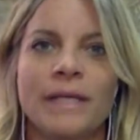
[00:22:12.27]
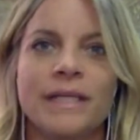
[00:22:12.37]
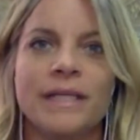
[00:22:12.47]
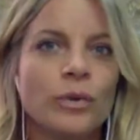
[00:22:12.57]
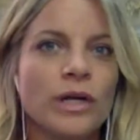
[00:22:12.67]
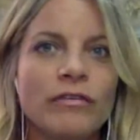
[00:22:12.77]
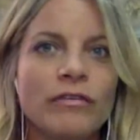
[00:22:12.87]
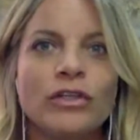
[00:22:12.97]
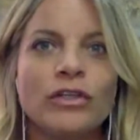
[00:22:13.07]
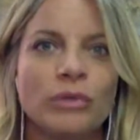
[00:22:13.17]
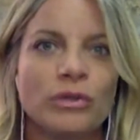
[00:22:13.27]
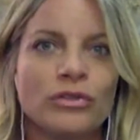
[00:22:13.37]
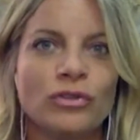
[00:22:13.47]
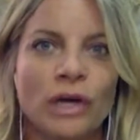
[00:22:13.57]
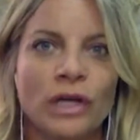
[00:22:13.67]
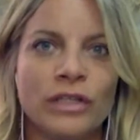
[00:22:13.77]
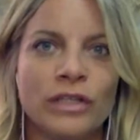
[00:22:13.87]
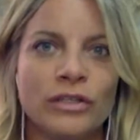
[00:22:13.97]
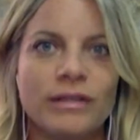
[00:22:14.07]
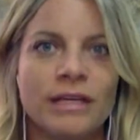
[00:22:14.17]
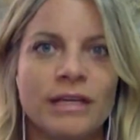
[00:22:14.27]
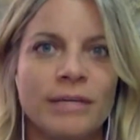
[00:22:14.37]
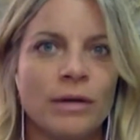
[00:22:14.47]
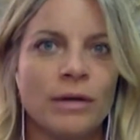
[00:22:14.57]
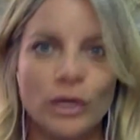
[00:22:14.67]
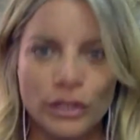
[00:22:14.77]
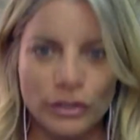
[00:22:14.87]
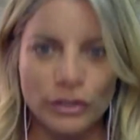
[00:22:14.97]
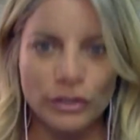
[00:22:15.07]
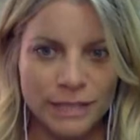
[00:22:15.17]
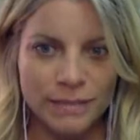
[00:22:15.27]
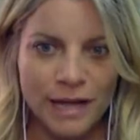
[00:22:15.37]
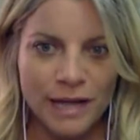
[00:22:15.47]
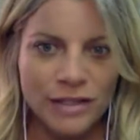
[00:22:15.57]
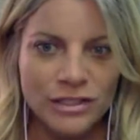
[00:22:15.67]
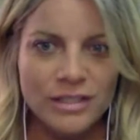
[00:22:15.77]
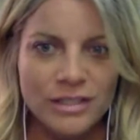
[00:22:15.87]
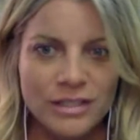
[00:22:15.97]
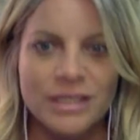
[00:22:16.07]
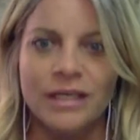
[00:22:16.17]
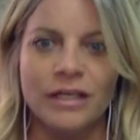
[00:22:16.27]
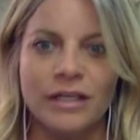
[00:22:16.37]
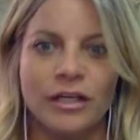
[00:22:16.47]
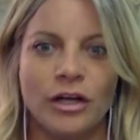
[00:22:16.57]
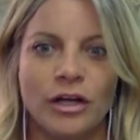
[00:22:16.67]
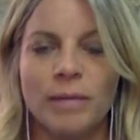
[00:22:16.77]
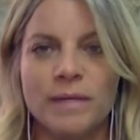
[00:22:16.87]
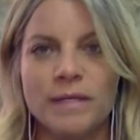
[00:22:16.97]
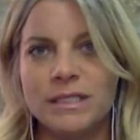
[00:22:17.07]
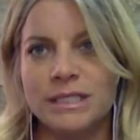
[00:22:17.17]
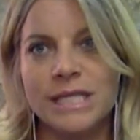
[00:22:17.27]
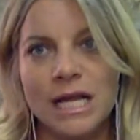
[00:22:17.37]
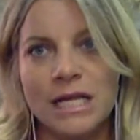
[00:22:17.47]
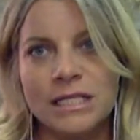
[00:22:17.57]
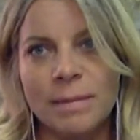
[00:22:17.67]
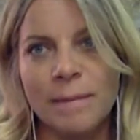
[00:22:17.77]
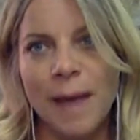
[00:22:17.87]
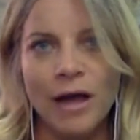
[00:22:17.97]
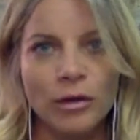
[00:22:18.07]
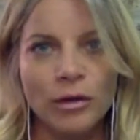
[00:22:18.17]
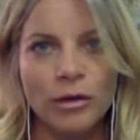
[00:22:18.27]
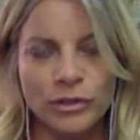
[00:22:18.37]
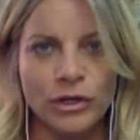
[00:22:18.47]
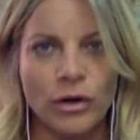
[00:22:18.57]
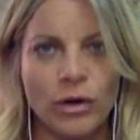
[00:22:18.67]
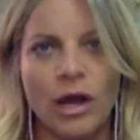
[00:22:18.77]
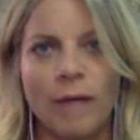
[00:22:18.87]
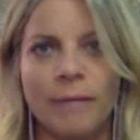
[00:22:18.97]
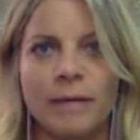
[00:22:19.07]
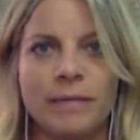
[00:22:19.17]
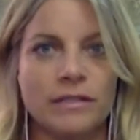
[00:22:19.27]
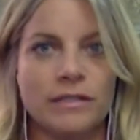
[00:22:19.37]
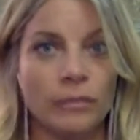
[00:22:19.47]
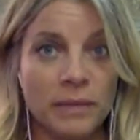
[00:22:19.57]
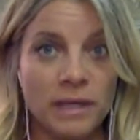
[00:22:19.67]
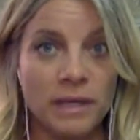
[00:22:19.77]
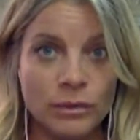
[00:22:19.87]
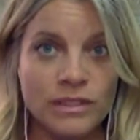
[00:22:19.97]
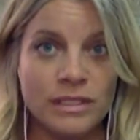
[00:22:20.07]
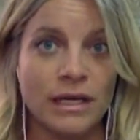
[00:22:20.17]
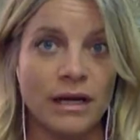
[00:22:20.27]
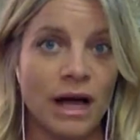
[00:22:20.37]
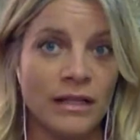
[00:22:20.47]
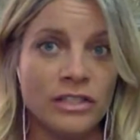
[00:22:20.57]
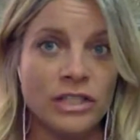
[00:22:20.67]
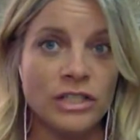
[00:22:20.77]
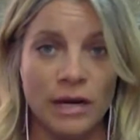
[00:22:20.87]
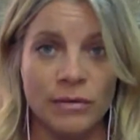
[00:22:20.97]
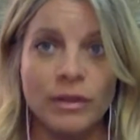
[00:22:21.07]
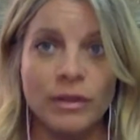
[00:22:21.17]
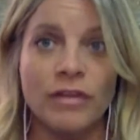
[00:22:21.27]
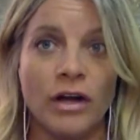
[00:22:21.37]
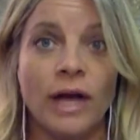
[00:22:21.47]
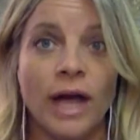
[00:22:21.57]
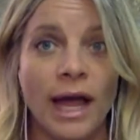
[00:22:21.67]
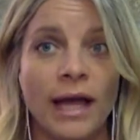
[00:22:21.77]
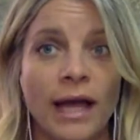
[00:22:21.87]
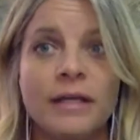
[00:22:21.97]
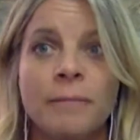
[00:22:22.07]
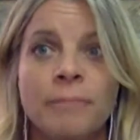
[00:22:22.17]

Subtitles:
It's whatever you're most drawn to. Like, think about, what are your greatest passions? Maybe it's a stand-up paddleboard yoga. Maybe it's, for me, it was psychology. And I really thought, okay,